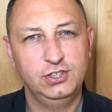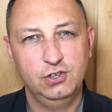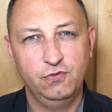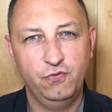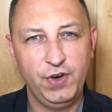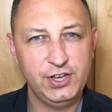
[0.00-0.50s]
your
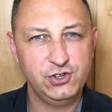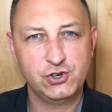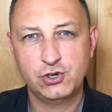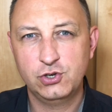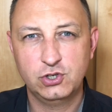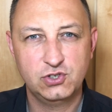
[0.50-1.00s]

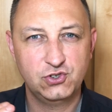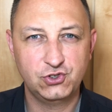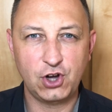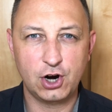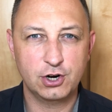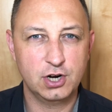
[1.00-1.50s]
venture,
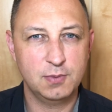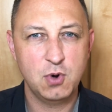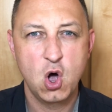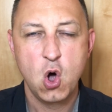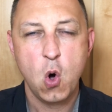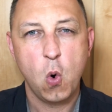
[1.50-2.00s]
startup,
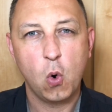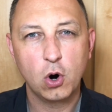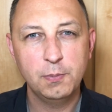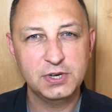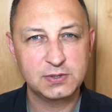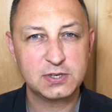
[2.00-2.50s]
or
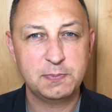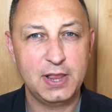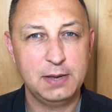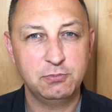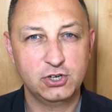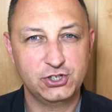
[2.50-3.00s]
business
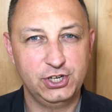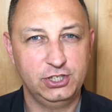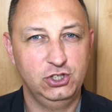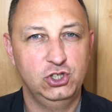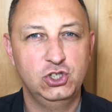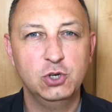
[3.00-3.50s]
plan
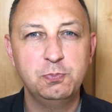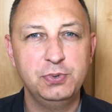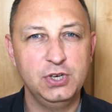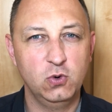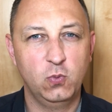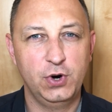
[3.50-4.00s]
project, you should
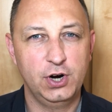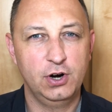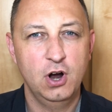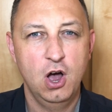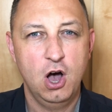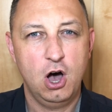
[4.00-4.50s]
be aware
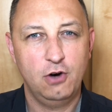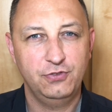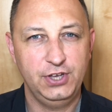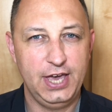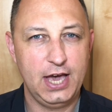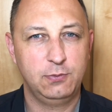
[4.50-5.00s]
of
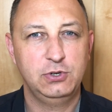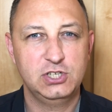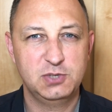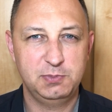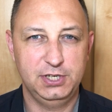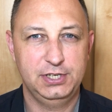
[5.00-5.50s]
the equity
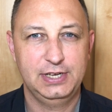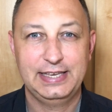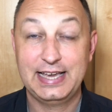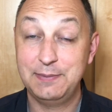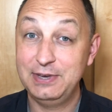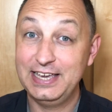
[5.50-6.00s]
split.
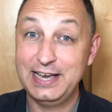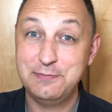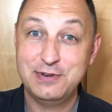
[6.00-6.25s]
Coming up